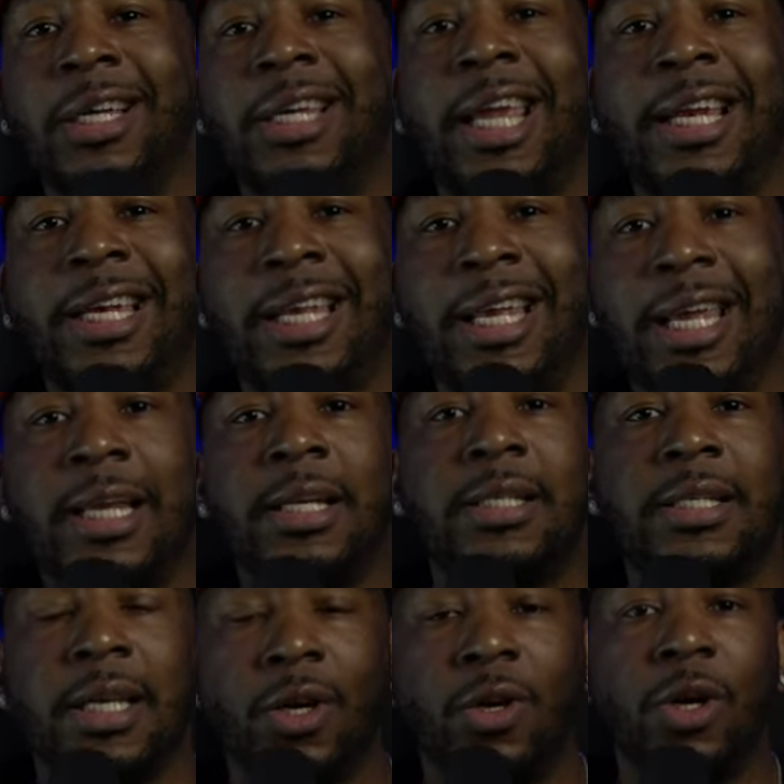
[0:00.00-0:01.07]
Look at the
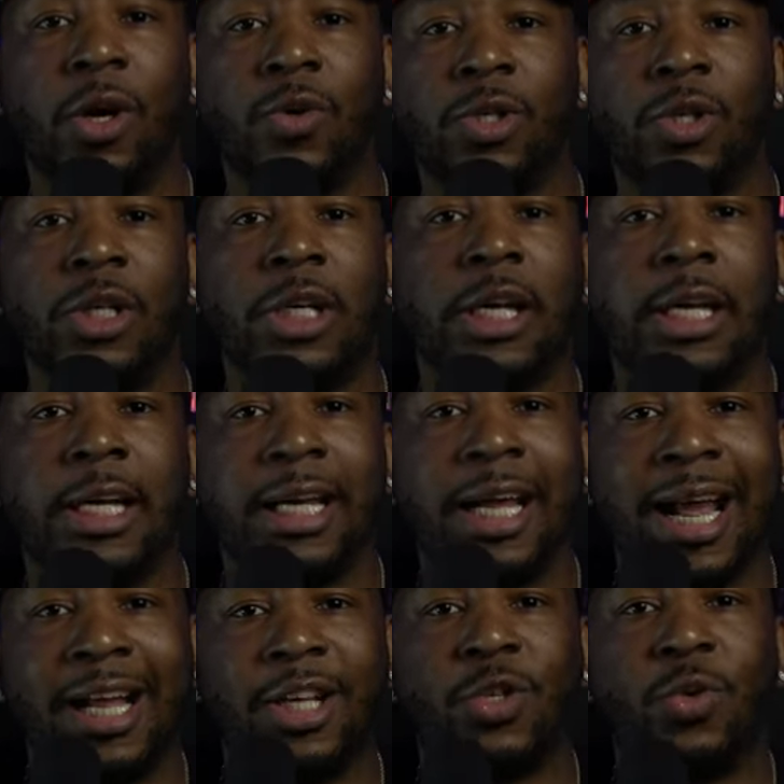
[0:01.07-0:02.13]
incel culture. Look at
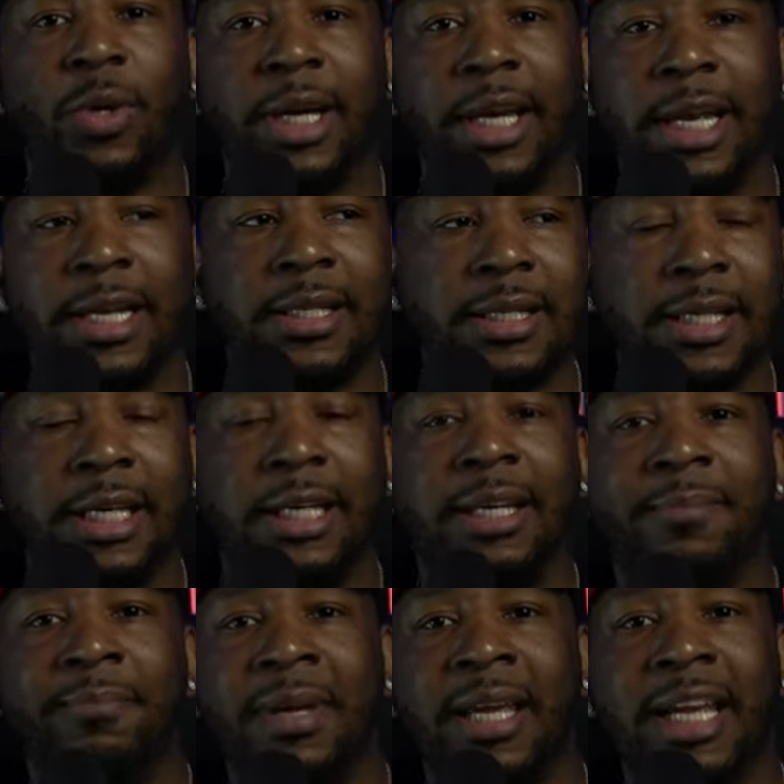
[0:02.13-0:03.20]
the guys who are
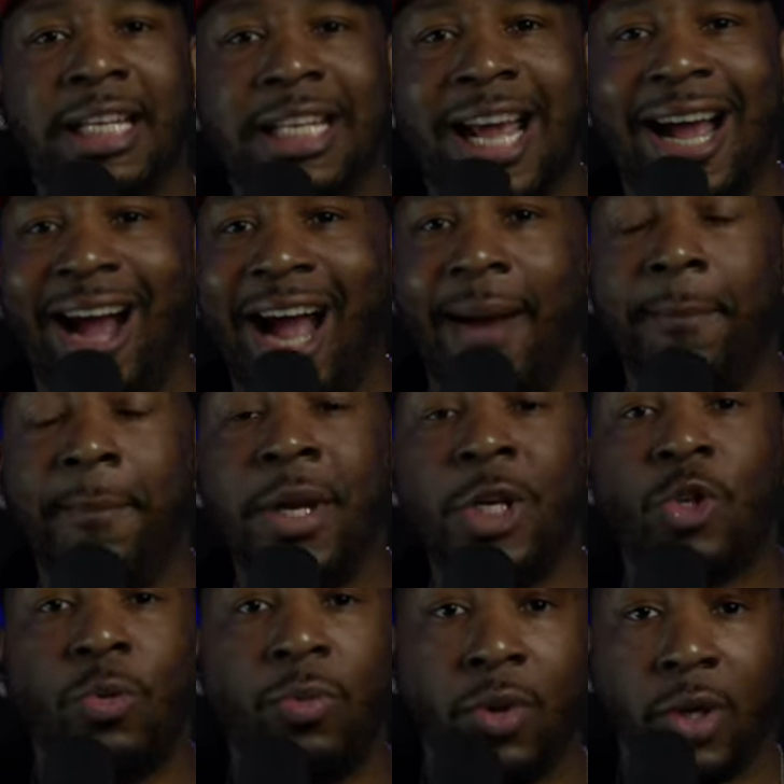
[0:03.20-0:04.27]
incel and MGTOW, how
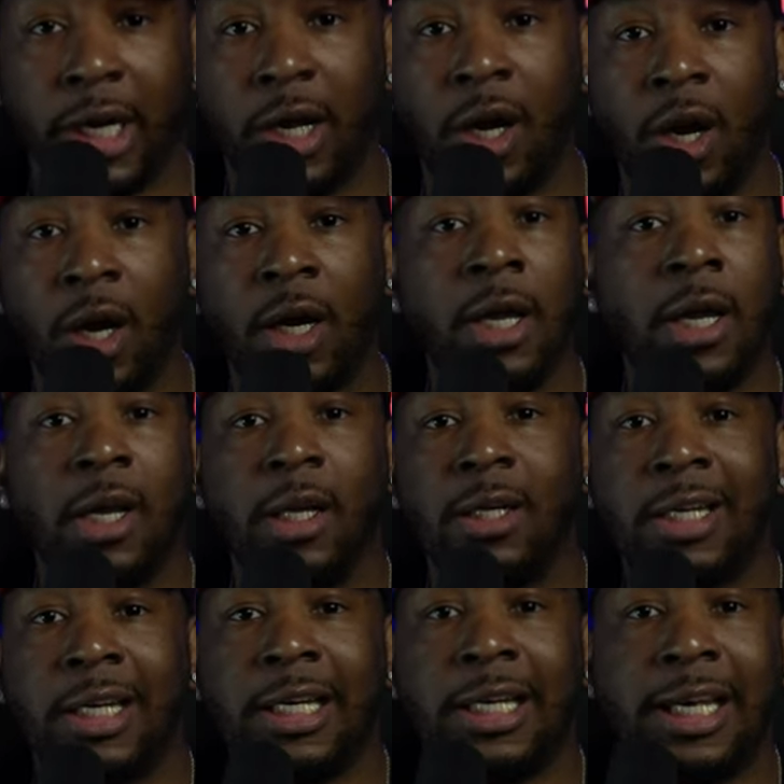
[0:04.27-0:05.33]
miserable they are.
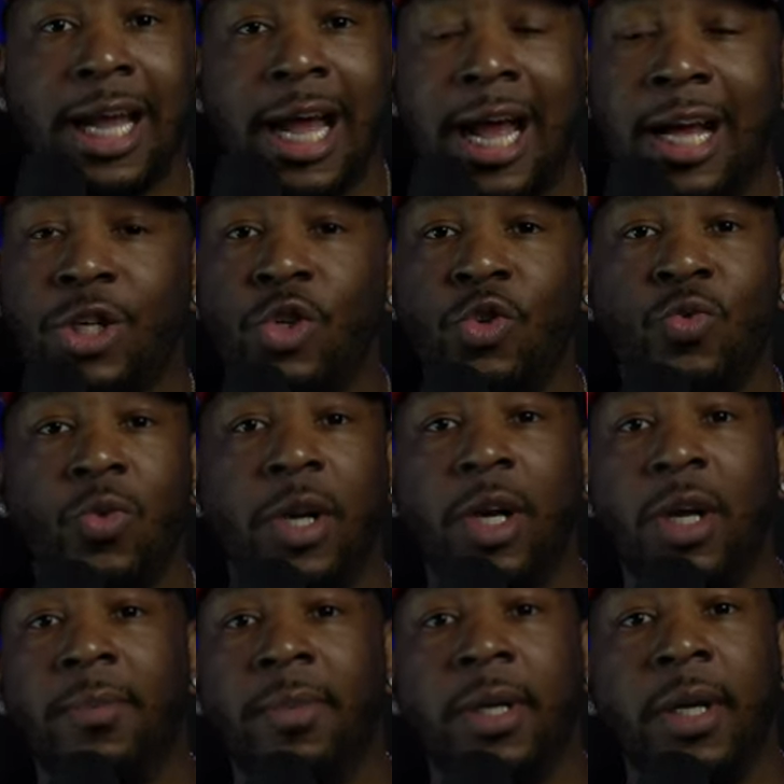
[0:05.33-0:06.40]
Look at the guys who
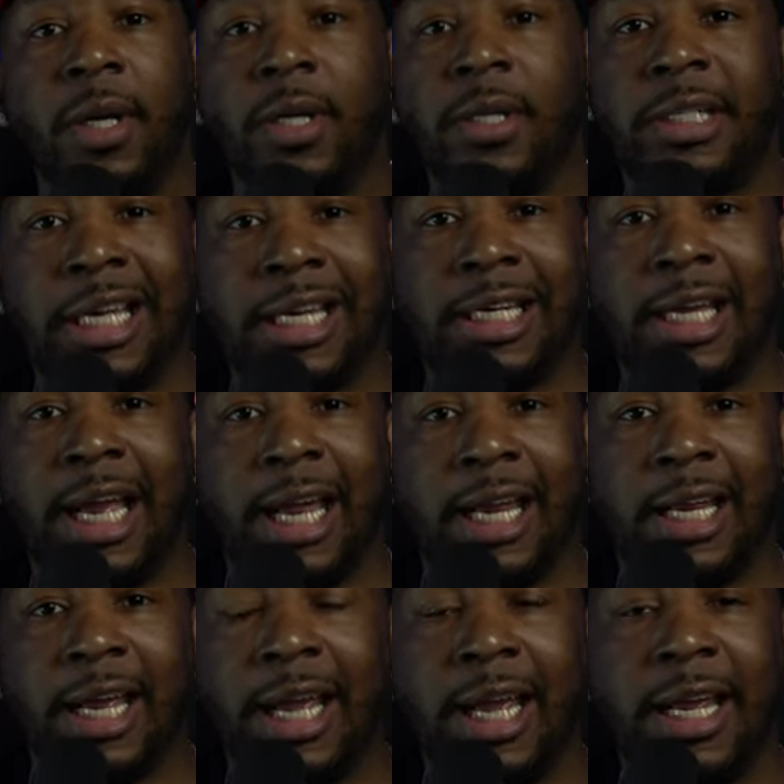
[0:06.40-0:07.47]
run up, take the
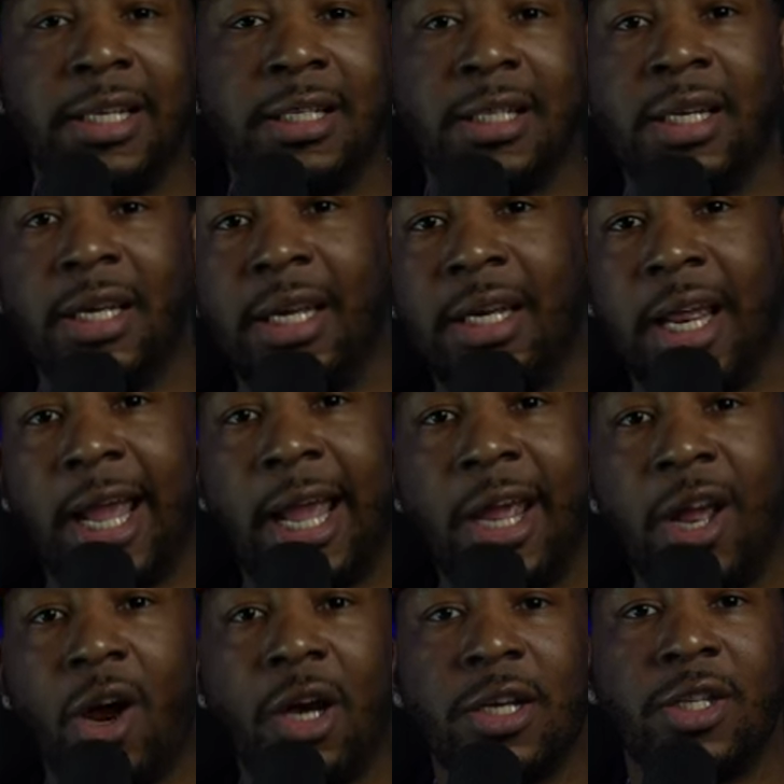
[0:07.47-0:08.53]
AKs and the, and
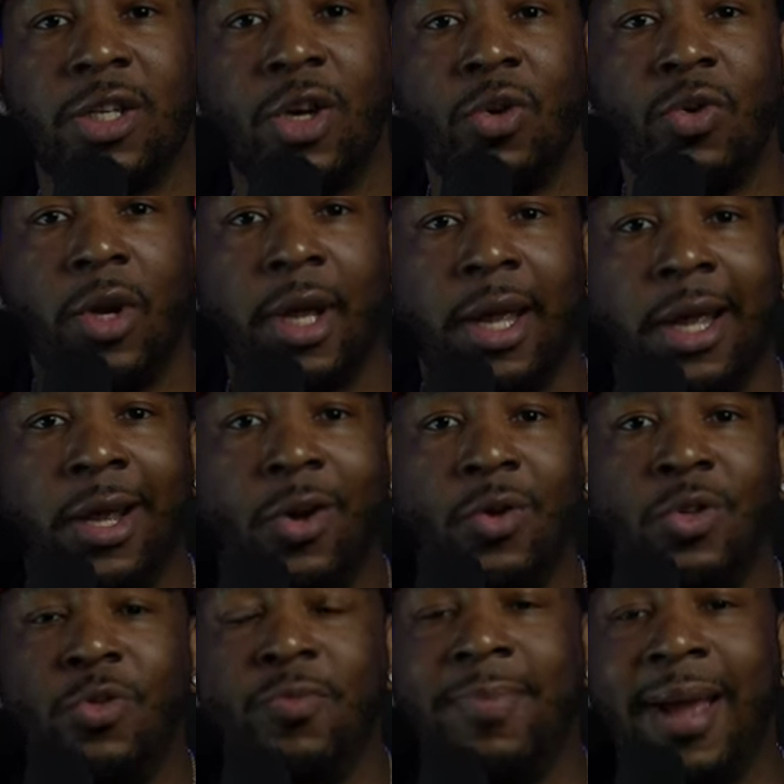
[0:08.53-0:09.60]
the ARs and go and
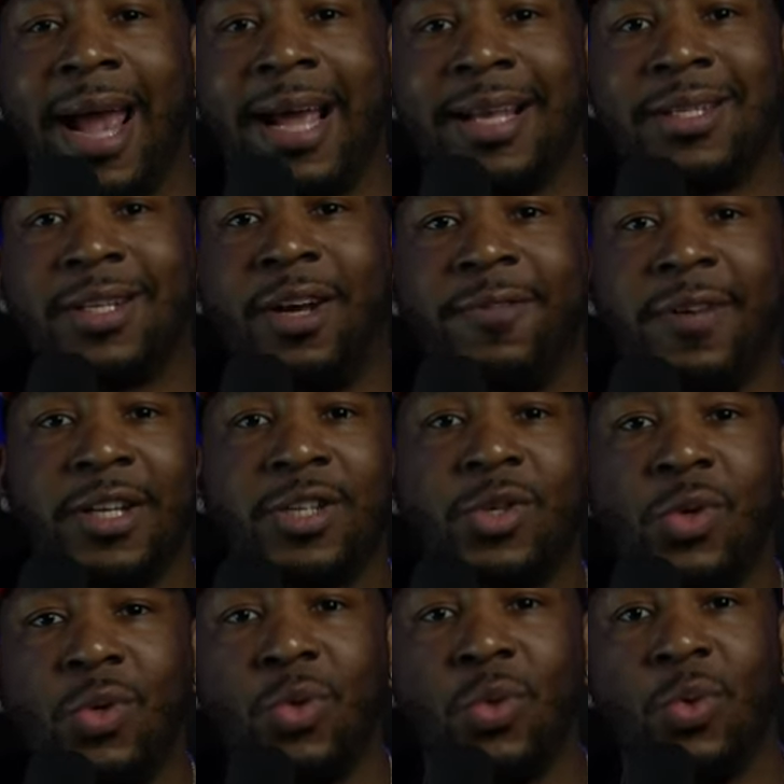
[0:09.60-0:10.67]
go do bad stuff at
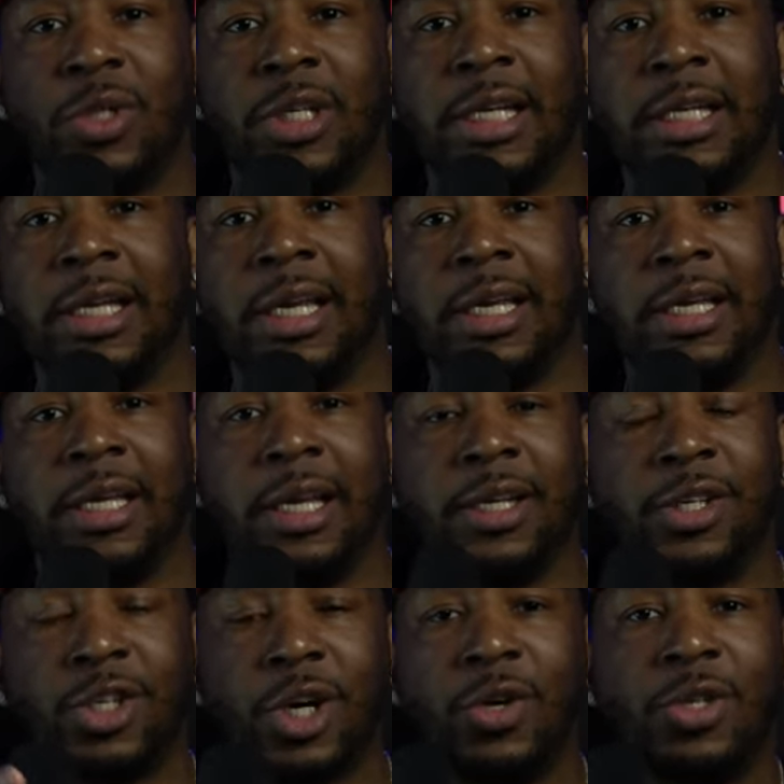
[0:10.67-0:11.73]
schools and, and,
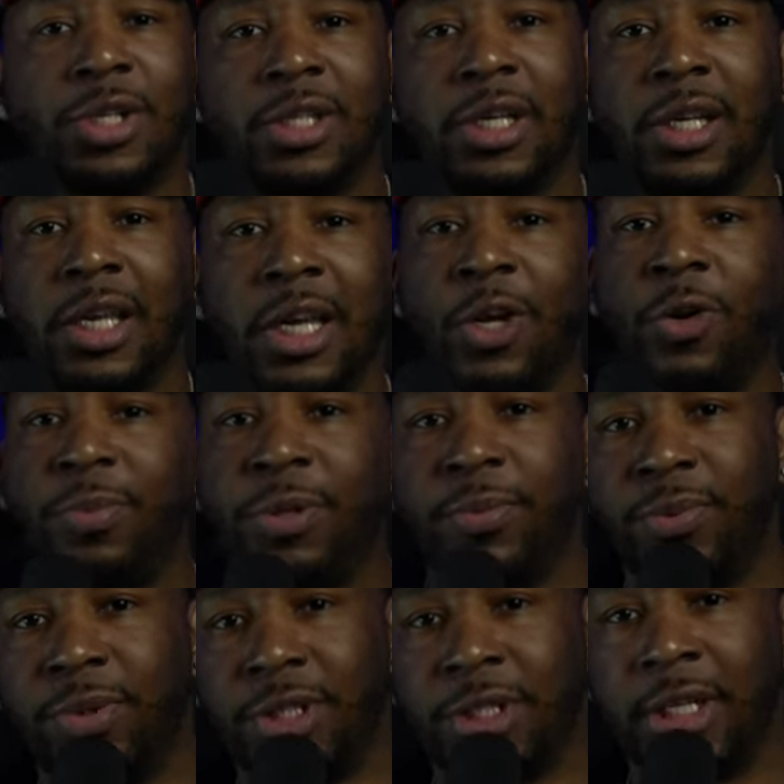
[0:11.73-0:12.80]
and churches and kill
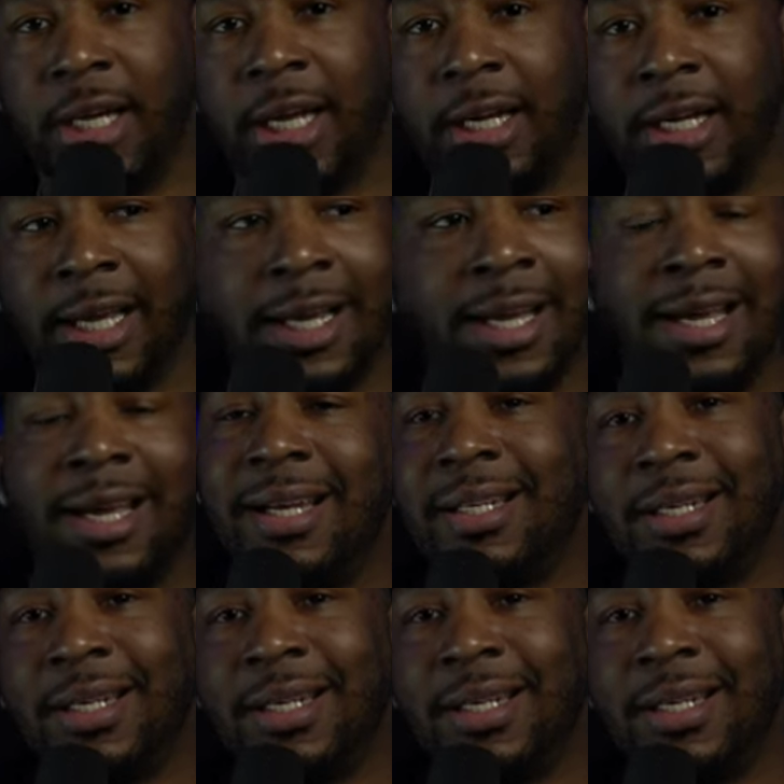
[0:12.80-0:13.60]
people and shit like that.